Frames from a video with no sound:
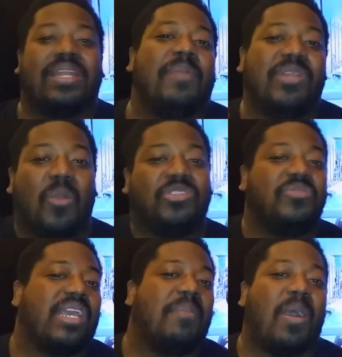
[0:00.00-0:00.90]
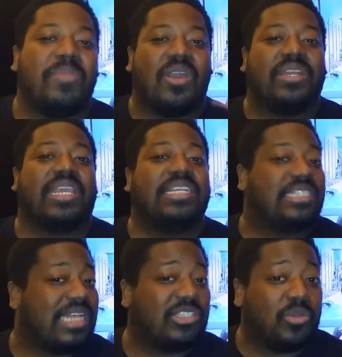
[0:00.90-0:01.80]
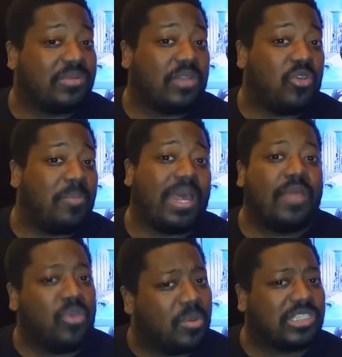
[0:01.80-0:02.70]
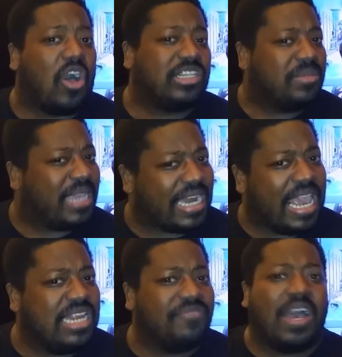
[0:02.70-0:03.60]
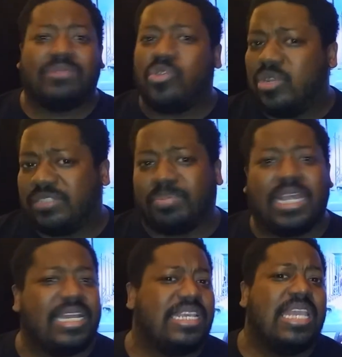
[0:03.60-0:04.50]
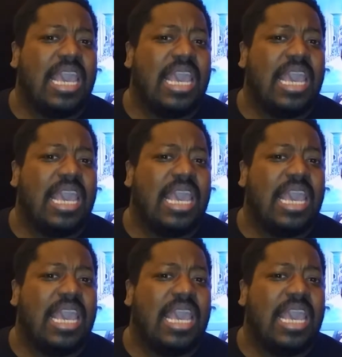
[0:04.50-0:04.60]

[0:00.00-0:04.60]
Let me know what you think about Beyond the Gates, because I told you what I thought about it. I thought it was awesome. I got an 85 tour. It's bloody.